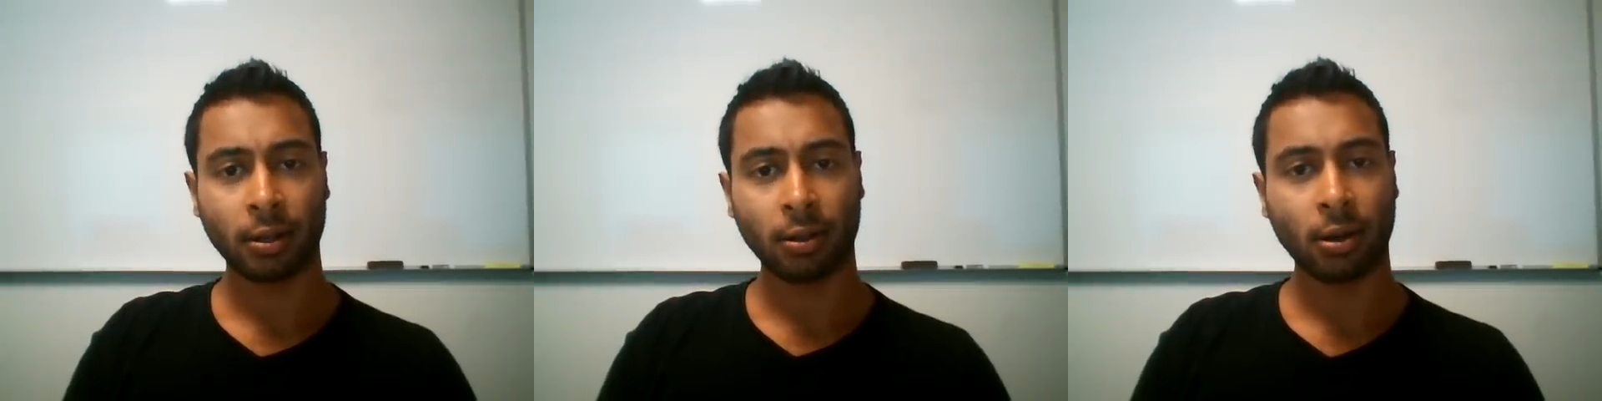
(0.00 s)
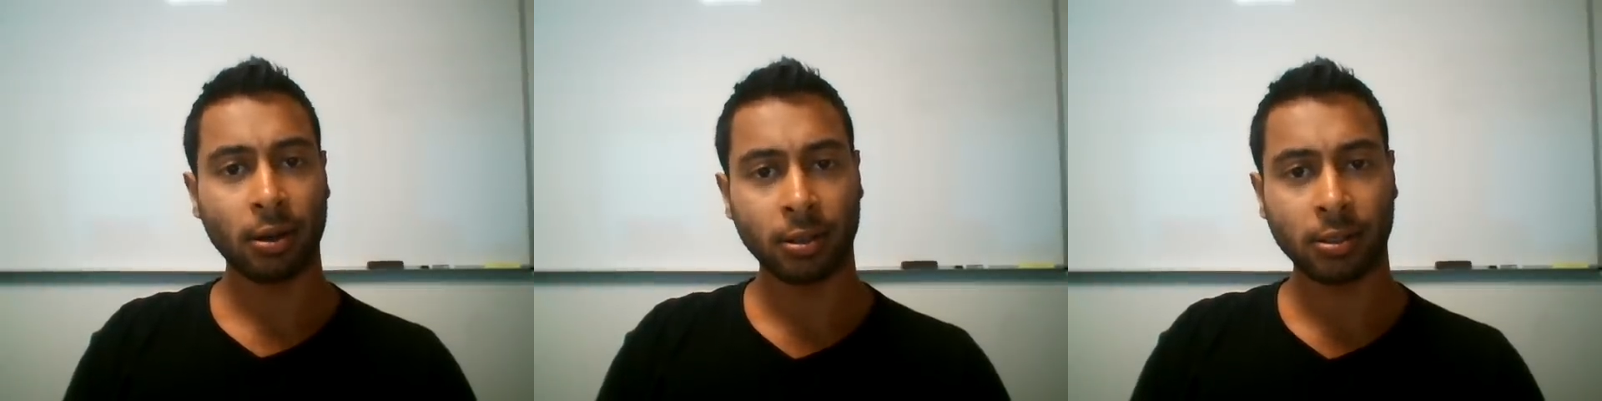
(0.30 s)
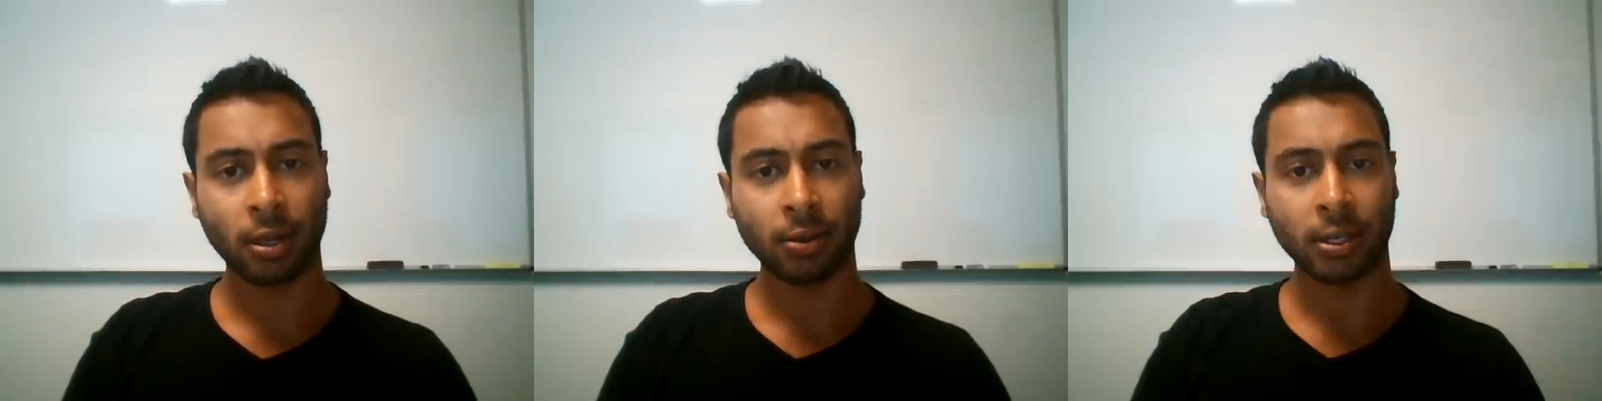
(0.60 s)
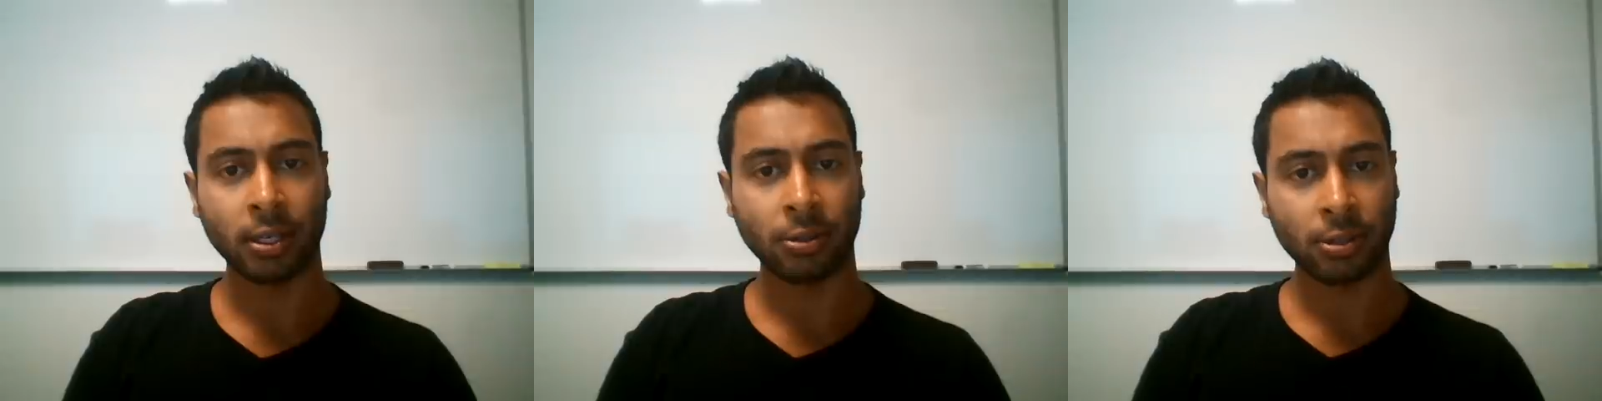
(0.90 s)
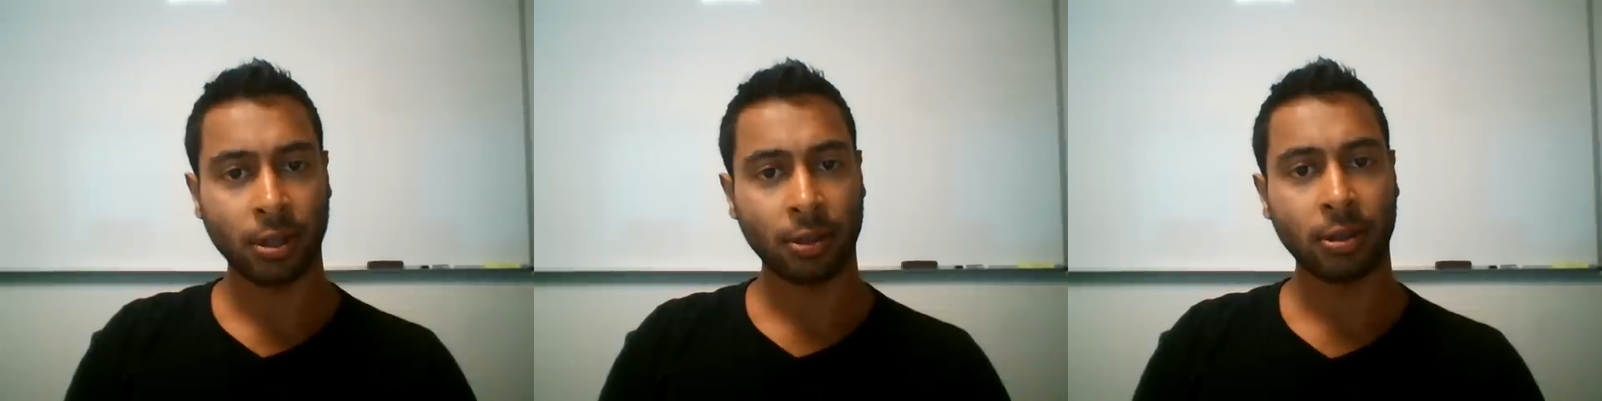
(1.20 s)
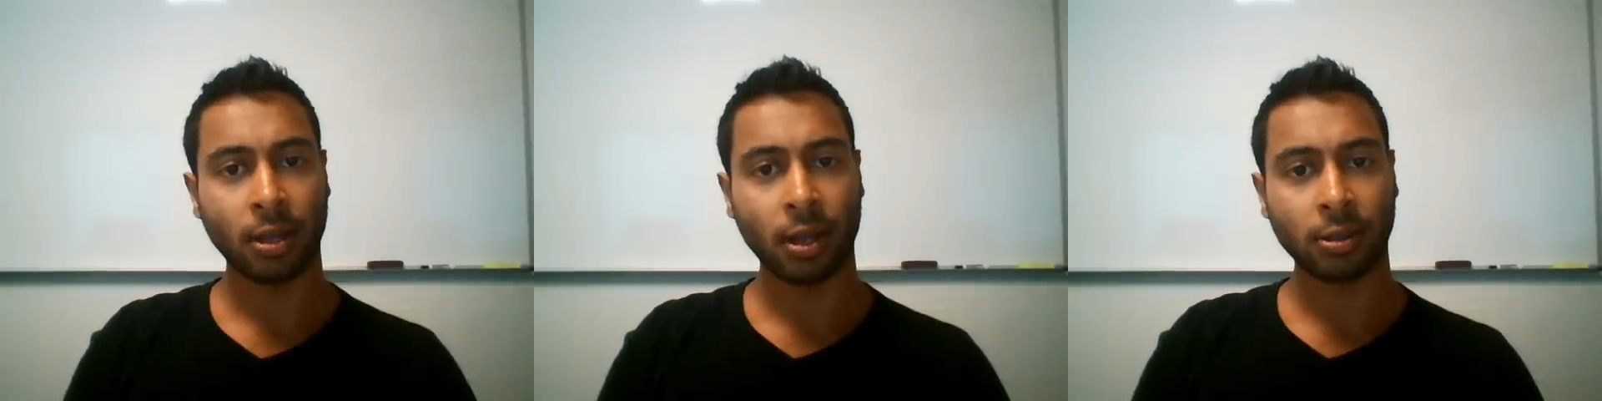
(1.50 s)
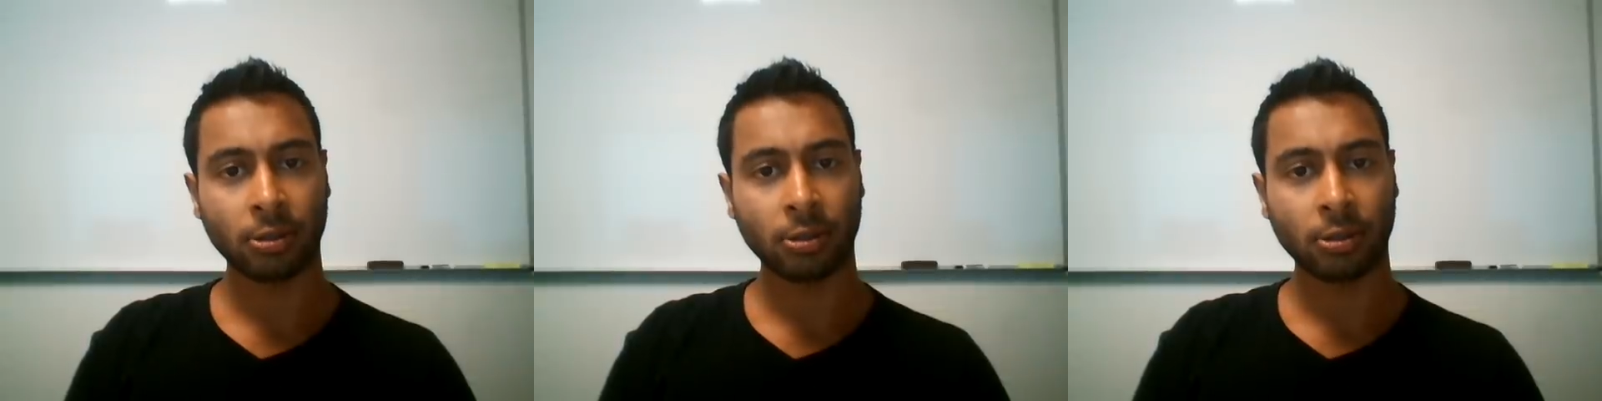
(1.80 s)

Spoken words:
a lot of these sound easier said than done,